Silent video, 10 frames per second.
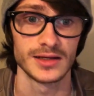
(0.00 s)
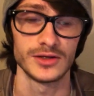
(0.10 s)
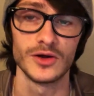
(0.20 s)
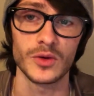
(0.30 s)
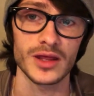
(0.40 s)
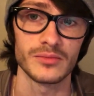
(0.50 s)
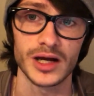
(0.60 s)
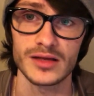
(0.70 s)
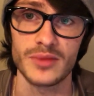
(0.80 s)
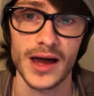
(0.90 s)
You don't get
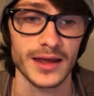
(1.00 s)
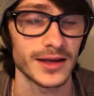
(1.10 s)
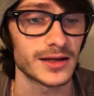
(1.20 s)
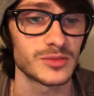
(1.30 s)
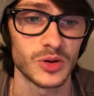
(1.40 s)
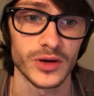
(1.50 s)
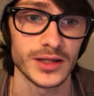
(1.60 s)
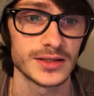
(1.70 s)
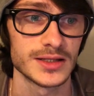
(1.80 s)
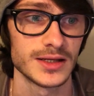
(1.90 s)
money back at any
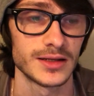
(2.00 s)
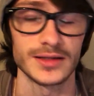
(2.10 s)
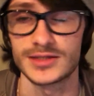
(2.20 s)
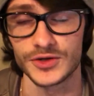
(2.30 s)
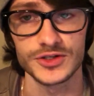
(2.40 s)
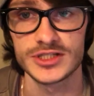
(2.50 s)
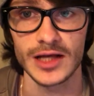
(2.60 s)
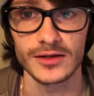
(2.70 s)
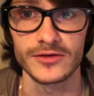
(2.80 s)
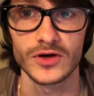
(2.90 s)
point until you
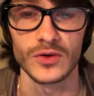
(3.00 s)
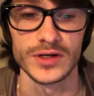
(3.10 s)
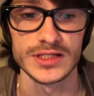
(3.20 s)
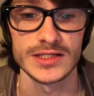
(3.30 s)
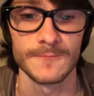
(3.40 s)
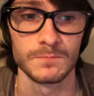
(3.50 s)
sell it, of course.